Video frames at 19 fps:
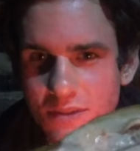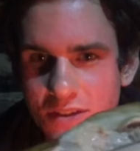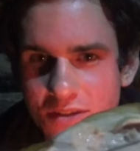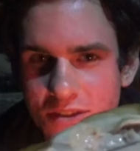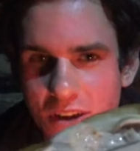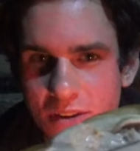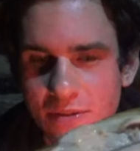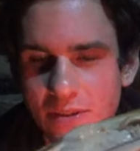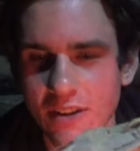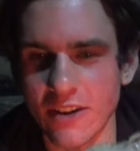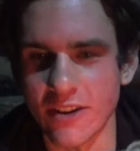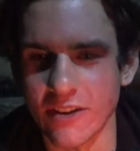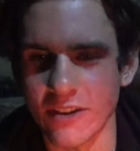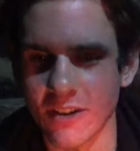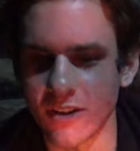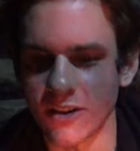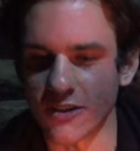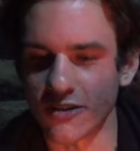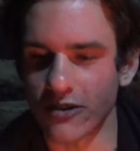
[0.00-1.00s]
definitely
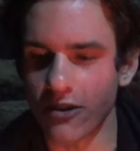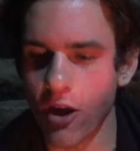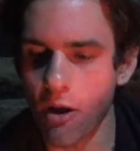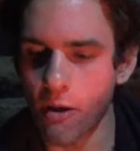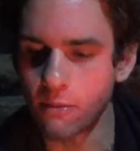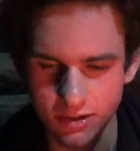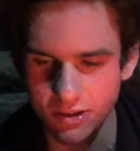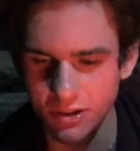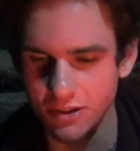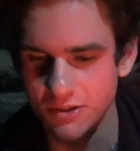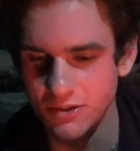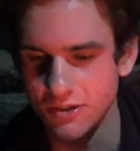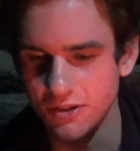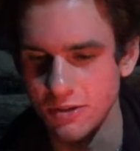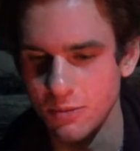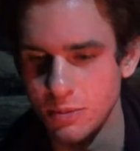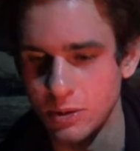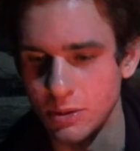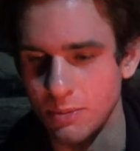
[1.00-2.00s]
cooked. Could use a
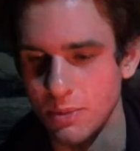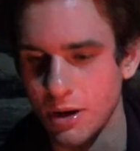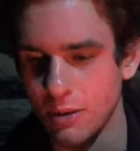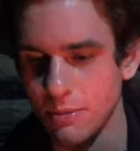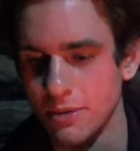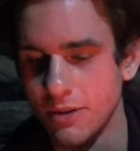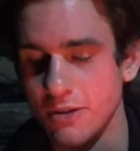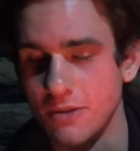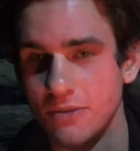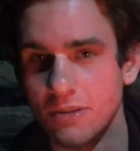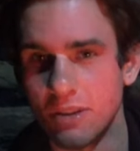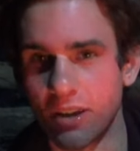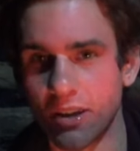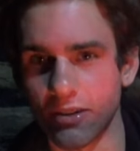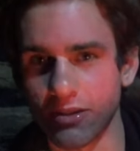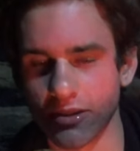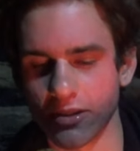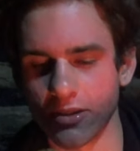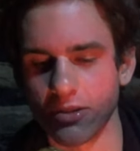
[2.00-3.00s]
little more barbecue
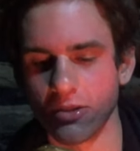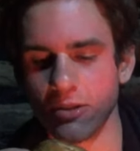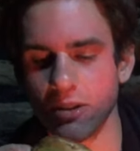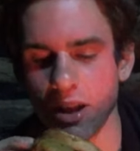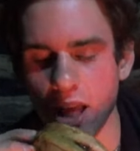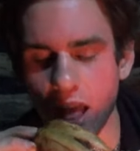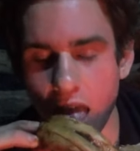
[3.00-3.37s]
sauce too.